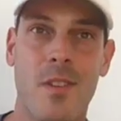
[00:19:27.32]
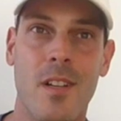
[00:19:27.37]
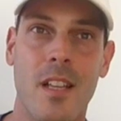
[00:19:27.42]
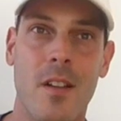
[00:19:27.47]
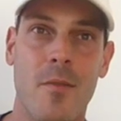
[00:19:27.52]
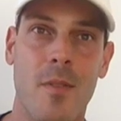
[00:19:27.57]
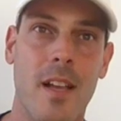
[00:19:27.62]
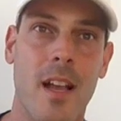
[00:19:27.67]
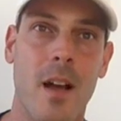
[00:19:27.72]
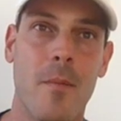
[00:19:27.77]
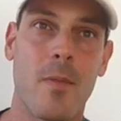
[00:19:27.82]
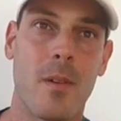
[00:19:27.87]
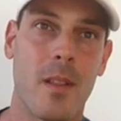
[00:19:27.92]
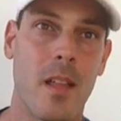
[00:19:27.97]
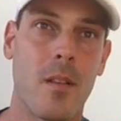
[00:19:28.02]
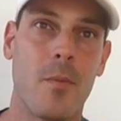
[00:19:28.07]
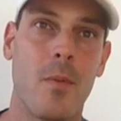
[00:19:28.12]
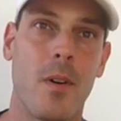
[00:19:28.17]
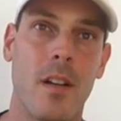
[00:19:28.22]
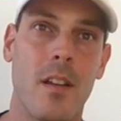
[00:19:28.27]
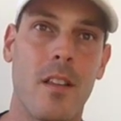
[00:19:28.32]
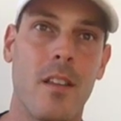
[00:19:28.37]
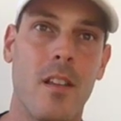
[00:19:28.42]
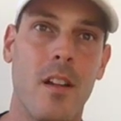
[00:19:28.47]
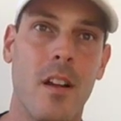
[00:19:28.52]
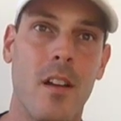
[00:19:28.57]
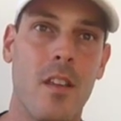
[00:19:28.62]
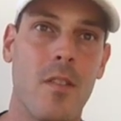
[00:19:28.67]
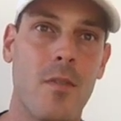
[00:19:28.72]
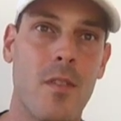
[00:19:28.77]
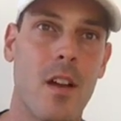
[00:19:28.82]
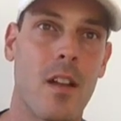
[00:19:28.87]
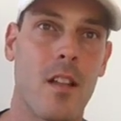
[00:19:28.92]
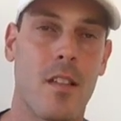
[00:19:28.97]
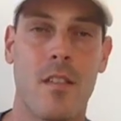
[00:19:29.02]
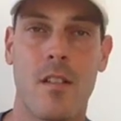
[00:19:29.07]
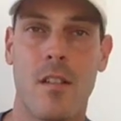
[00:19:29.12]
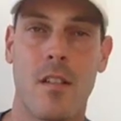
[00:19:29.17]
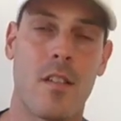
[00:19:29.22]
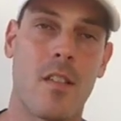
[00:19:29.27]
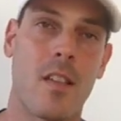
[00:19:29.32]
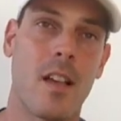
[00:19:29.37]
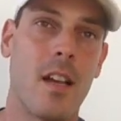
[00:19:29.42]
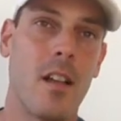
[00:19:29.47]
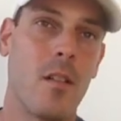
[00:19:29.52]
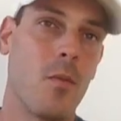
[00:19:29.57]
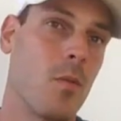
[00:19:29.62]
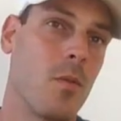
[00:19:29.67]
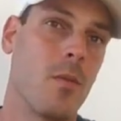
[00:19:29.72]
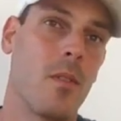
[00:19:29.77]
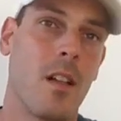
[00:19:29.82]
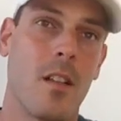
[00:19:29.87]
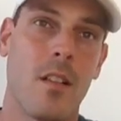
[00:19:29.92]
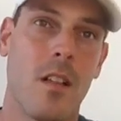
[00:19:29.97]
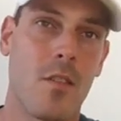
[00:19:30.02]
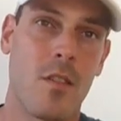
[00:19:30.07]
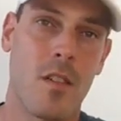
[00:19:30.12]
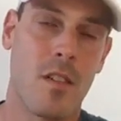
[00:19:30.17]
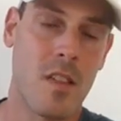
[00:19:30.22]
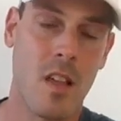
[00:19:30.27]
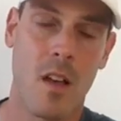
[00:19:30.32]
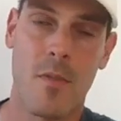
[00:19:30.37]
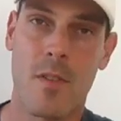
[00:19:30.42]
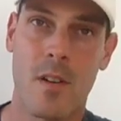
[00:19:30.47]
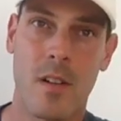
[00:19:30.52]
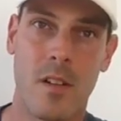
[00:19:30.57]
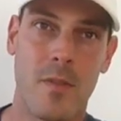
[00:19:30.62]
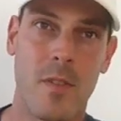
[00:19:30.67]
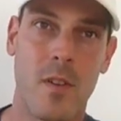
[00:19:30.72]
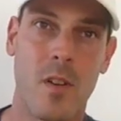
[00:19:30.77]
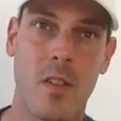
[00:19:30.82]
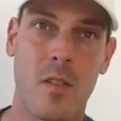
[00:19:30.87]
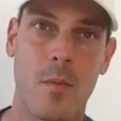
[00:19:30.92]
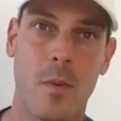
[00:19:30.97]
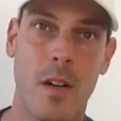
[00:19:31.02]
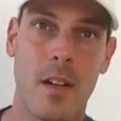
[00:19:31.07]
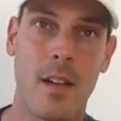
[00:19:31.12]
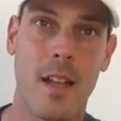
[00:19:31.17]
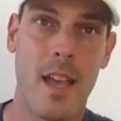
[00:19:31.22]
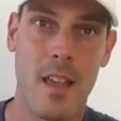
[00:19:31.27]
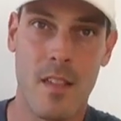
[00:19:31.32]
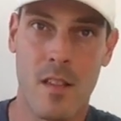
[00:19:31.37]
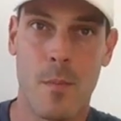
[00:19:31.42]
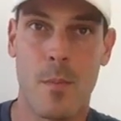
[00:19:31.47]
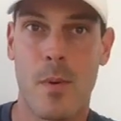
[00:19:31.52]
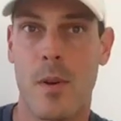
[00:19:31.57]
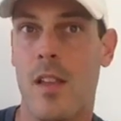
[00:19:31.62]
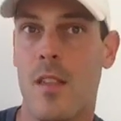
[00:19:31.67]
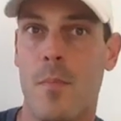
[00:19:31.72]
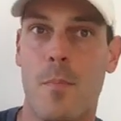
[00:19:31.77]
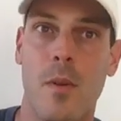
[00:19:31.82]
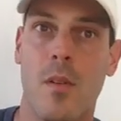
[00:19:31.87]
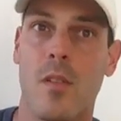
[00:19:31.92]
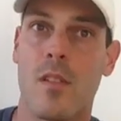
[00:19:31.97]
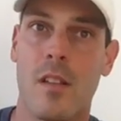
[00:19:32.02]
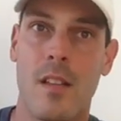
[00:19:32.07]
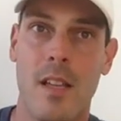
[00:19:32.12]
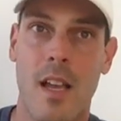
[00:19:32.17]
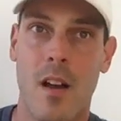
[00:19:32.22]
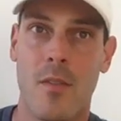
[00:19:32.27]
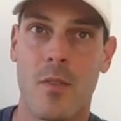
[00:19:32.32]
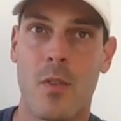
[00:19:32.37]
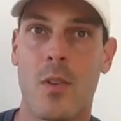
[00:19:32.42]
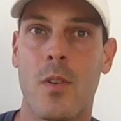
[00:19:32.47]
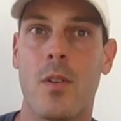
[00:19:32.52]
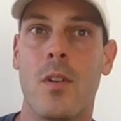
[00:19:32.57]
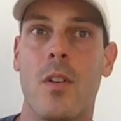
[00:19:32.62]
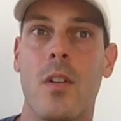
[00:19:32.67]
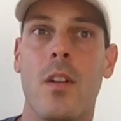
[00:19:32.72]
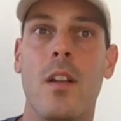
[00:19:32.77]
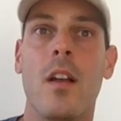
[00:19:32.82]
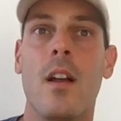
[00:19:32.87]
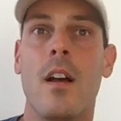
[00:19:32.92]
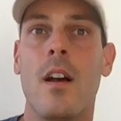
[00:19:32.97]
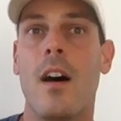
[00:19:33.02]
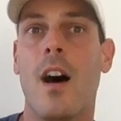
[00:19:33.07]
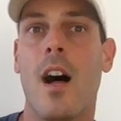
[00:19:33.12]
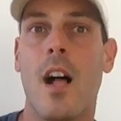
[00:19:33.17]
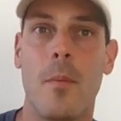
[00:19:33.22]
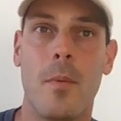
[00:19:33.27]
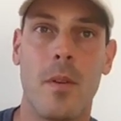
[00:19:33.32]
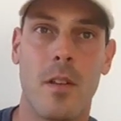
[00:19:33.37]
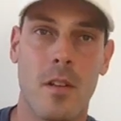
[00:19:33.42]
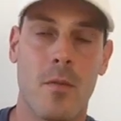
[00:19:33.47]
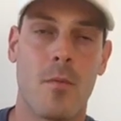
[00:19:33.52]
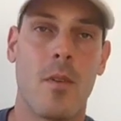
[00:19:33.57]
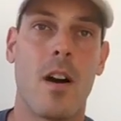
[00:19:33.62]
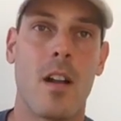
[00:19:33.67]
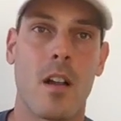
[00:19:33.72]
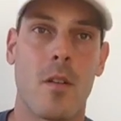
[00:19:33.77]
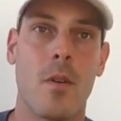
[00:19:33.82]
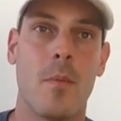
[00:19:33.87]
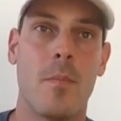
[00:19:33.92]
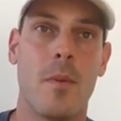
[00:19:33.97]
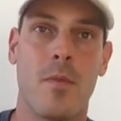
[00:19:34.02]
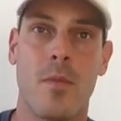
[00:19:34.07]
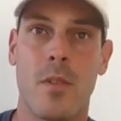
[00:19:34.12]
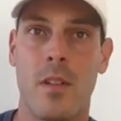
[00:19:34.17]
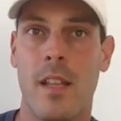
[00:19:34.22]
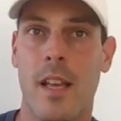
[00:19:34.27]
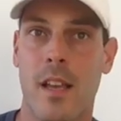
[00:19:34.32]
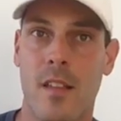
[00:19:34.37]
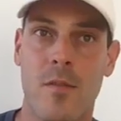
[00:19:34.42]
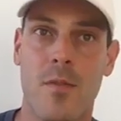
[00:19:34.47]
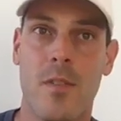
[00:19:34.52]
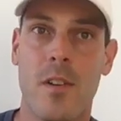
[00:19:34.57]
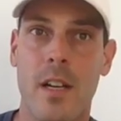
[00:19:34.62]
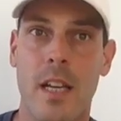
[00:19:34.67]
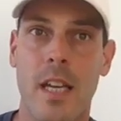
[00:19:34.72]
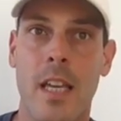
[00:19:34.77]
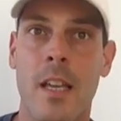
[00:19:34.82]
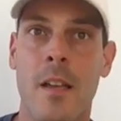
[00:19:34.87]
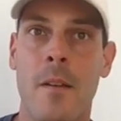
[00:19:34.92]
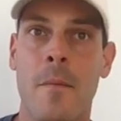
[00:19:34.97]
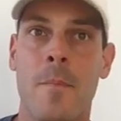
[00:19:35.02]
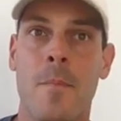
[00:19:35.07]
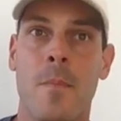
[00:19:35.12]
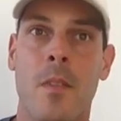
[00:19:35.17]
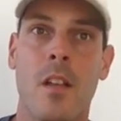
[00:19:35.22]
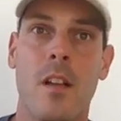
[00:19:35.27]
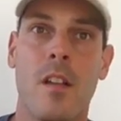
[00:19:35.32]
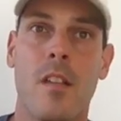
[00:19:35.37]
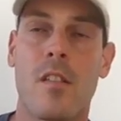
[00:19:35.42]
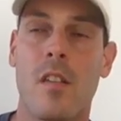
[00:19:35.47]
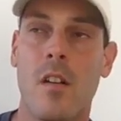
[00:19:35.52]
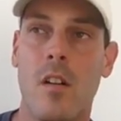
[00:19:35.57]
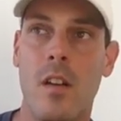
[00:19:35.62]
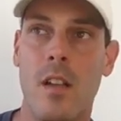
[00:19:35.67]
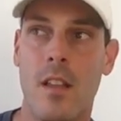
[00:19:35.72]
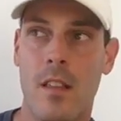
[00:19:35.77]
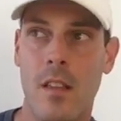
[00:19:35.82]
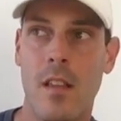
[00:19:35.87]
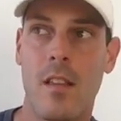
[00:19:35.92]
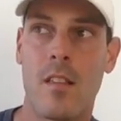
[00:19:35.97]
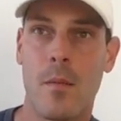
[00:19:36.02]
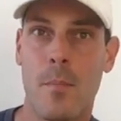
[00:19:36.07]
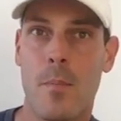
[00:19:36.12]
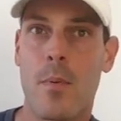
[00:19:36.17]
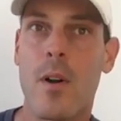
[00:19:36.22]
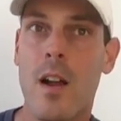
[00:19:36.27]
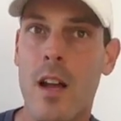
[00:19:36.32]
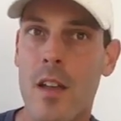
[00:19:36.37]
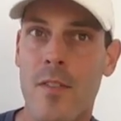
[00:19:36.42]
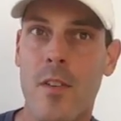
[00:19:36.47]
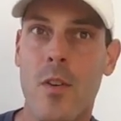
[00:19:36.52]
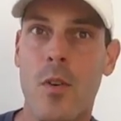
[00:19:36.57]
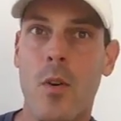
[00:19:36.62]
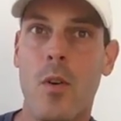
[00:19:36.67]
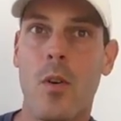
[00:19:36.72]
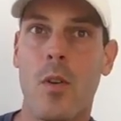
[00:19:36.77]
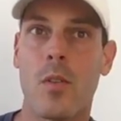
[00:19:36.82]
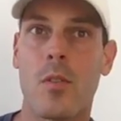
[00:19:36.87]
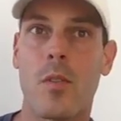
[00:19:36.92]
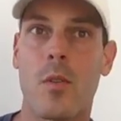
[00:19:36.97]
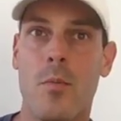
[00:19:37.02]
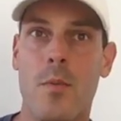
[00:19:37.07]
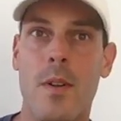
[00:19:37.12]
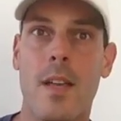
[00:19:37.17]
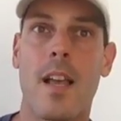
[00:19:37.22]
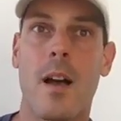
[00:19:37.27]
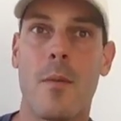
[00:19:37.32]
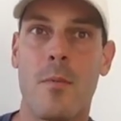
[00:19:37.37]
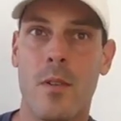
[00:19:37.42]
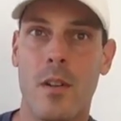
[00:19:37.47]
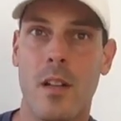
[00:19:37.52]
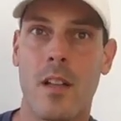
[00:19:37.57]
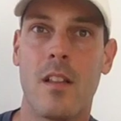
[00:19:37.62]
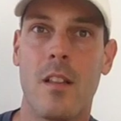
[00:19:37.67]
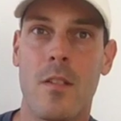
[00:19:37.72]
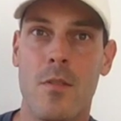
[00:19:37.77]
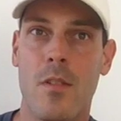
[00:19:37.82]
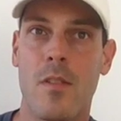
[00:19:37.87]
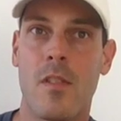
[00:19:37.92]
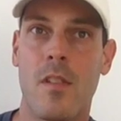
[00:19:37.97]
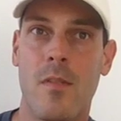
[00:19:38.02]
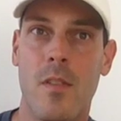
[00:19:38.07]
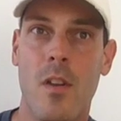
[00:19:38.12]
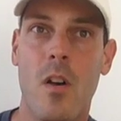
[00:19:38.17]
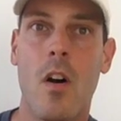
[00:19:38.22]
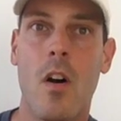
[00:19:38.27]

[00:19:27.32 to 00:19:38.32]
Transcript: really rig up for that one. You know, you've got to sort of say, well, I'll, I'll just suffer in the first one. As the breeze builds in the afternoon, I'll be in the right equipment for the next three. So it, it's a brave call to rig up for the conditions you've